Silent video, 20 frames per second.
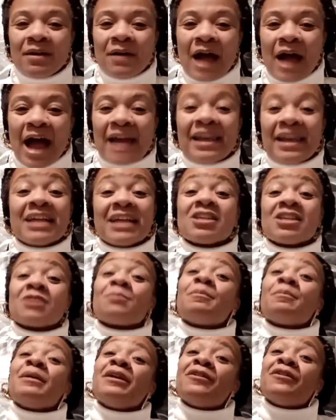I like to
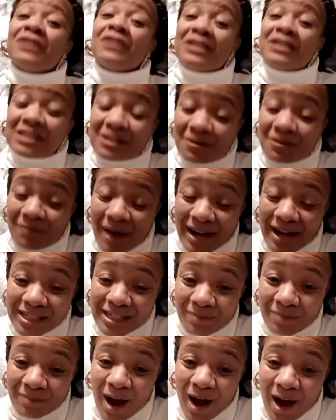be the reason somebody
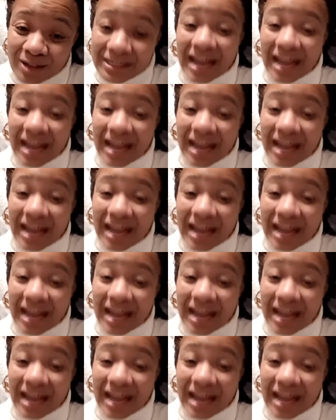smiles.